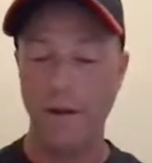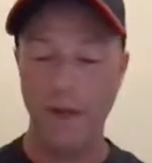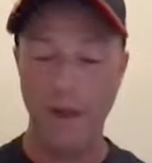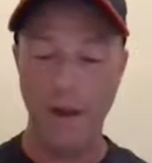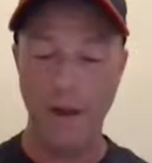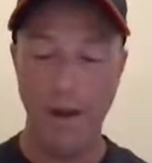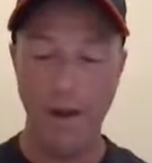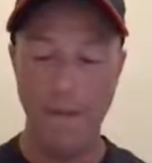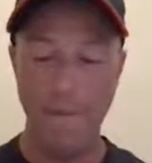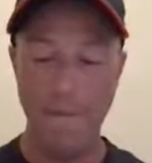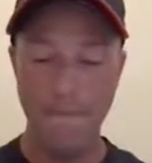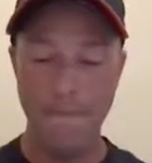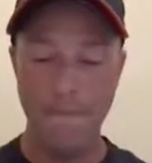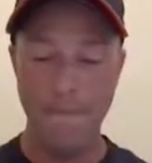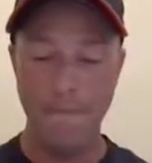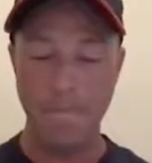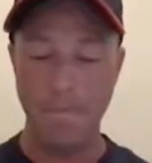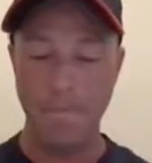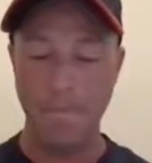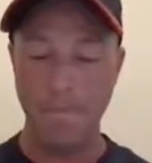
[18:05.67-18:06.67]

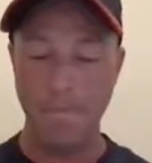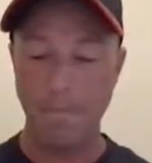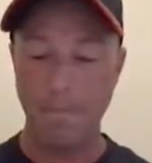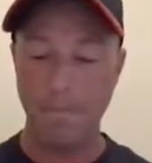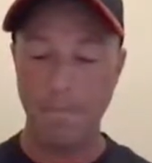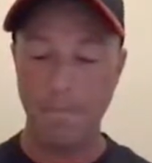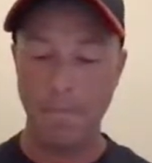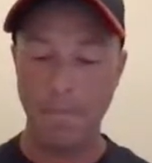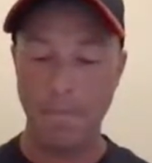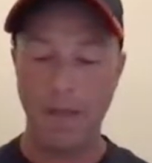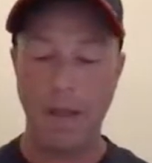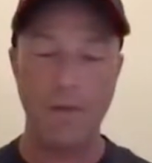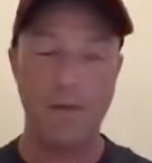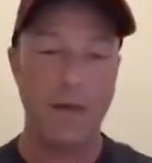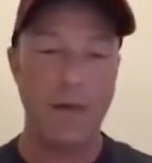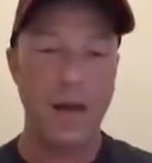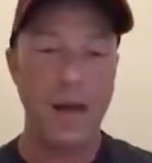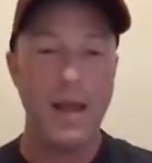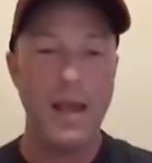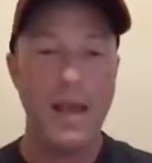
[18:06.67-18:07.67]
I've
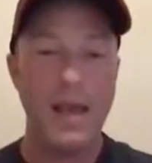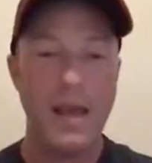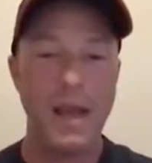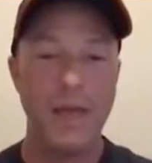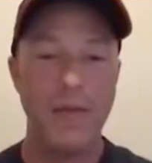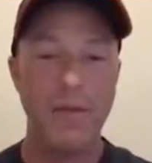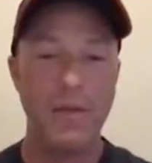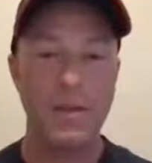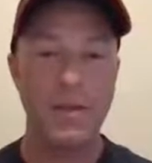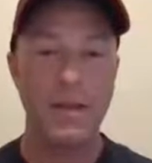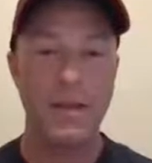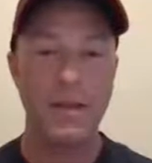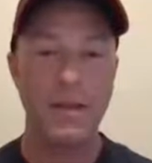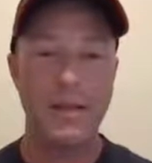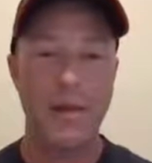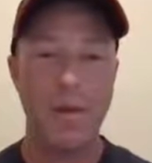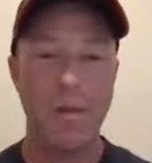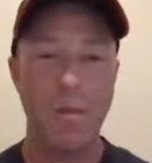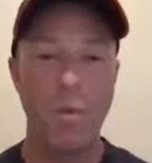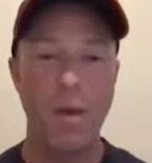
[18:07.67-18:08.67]
kind of hit everything
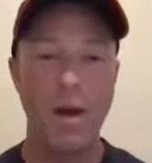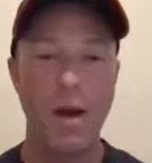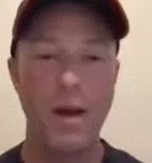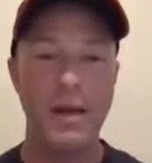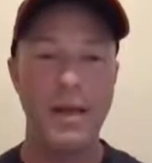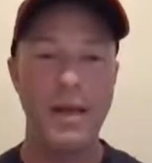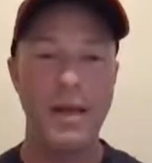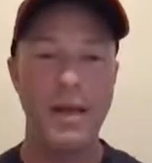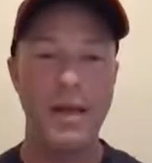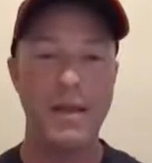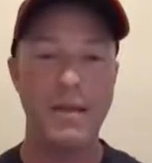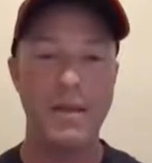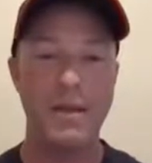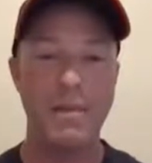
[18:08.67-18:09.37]
that I wanted to hit,